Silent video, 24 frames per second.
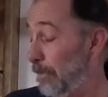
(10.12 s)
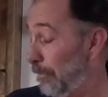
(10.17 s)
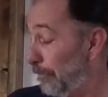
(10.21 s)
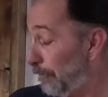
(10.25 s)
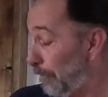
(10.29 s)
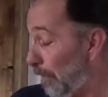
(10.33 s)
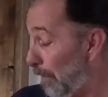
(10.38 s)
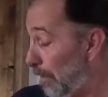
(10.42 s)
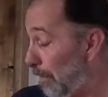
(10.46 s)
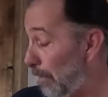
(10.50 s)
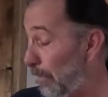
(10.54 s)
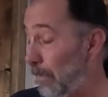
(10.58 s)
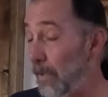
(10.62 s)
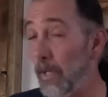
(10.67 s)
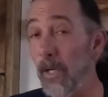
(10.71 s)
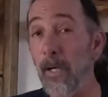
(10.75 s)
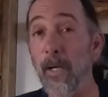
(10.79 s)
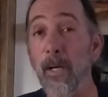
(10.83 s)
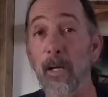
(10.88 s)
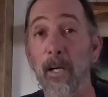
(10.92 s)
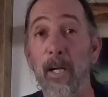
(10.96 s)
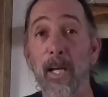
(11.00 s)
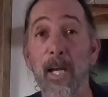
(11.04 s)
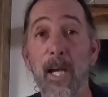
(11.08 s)
So
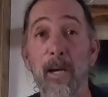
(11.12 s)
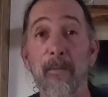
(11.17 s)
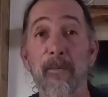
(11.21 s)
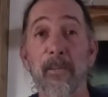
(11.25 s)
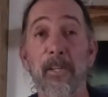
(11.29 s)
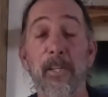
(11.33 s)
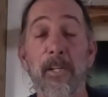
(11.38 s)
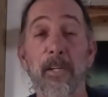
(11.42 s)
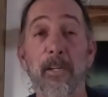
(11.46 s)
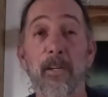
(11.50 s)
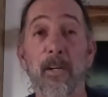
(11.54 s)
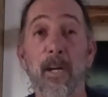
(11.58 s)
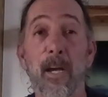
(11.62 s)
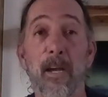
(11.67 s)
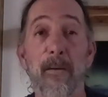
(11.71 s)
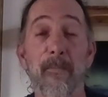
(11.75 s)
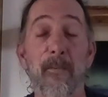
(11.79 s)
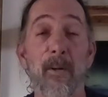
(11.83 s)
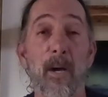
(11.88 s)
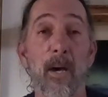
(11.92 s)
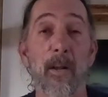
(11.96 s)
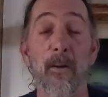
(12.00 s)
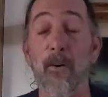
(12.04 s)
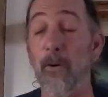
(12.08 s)
I have it here. I
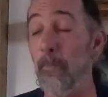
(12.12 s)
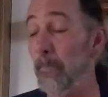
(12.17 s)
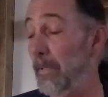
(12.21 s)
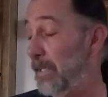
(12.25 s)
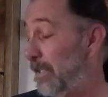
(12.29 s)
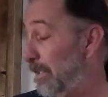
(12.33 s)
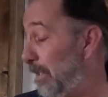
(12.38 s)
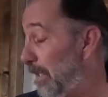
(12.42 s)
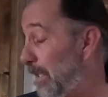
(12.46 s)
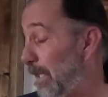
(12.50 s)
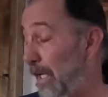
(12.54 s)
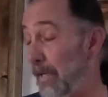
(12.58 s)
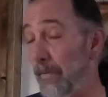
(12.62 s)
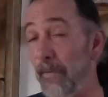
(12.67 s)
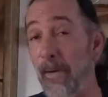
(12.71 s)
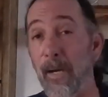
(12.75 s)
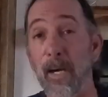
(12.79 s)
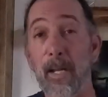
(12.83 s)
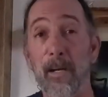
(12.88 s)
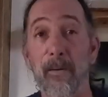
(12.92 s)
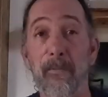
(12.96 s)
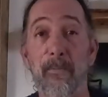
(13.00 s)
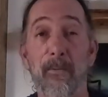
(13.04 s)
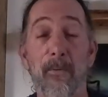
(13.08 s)
have not opened it. I've
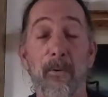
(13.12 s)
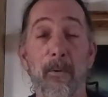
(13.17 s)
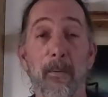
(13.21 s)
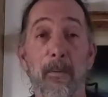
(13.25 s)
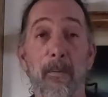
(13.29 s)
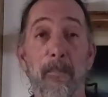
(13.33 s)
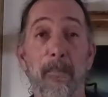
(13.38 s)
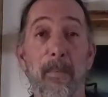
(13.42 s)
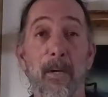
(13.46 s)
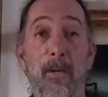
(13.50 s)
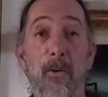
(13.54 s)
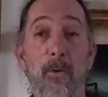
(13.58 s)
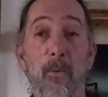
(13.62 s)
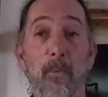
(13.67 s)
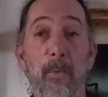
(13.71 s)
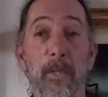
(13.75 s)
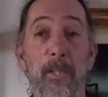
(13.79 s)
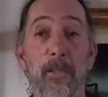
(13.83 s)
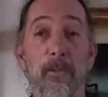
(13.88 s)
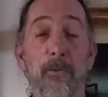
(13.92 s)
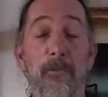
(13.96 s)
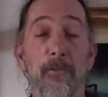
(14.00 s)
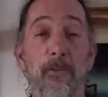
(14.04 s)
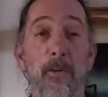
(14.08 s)
had it for about a
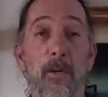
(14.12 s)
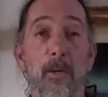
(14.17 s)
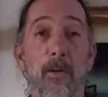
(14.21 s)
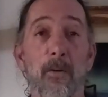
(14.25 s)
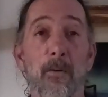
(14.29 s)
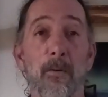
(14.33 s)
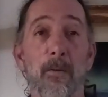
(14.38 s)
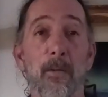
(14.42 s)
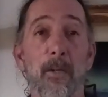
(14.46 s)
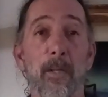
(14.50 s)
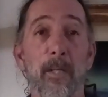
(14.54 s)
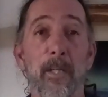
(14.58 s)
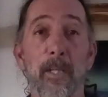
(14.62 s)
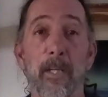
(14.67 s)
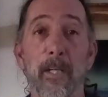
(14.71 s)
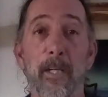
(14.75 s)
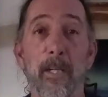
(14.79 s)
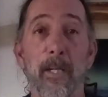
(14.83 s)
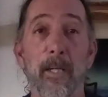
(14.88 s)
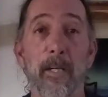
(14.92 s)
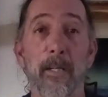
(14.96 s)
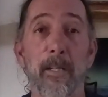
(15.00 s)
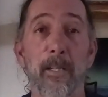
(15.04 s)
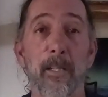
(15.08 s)
week or so,
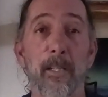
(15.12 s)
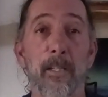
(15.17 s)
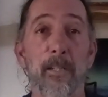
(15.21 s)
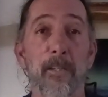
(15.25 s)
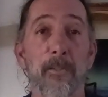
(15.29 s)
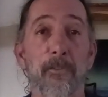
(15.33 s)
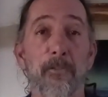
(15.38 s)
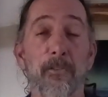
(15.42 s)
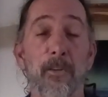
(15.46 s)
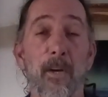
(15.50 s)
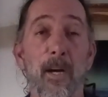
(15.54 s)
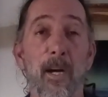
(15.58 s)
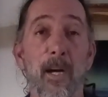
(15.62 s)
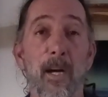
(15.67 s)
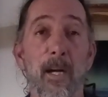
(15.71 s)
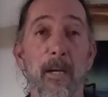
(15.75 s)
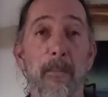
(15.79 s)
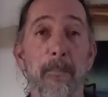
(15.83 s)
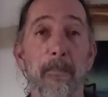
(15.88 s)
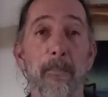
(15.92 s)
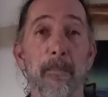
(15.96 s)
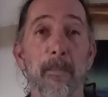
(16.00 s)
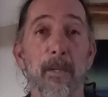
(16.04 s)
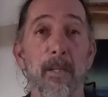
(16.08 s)
and it is
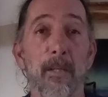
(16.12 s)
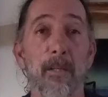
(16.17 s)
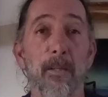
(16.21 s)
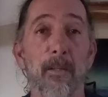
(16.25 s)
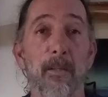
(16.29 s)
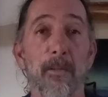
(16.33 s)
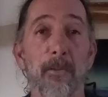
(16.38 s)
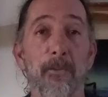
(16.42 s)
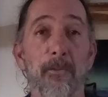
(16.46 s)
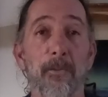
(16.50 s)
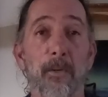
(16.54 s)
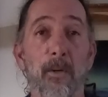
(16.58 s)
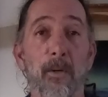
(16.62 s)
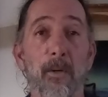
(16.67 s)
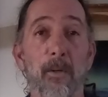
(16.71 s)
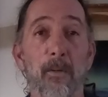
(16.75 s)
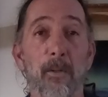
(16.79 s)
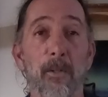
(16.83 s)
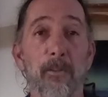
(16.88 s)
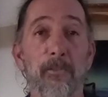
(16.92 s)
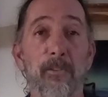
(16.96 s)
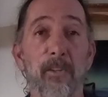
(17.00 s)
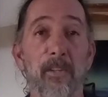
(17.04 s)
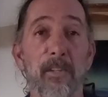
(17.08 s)
time. So
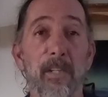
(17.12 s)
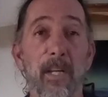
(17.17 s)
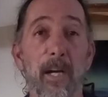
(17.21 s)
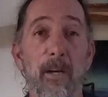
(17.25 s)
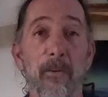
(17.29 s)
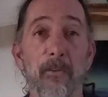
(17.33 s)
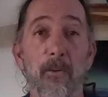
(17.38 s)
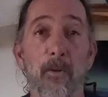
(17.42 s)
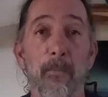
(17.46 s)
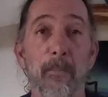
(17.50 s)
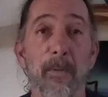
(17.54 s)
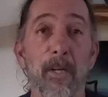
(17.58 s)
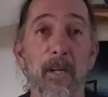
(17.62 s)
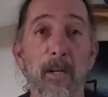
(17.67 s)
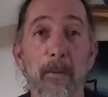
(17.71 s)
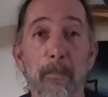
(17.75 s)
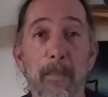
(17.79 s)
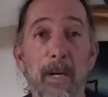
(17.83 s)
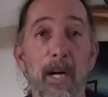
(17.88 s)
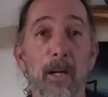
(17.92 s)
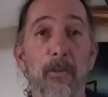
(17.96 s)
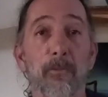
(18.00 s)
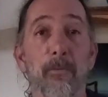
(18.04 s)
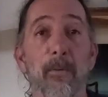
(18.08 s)
let's get down to opening the
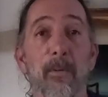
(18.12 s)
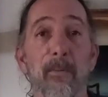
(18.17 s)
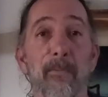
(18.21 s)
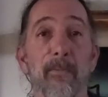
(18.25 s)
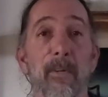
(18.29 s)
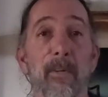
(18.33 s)
box real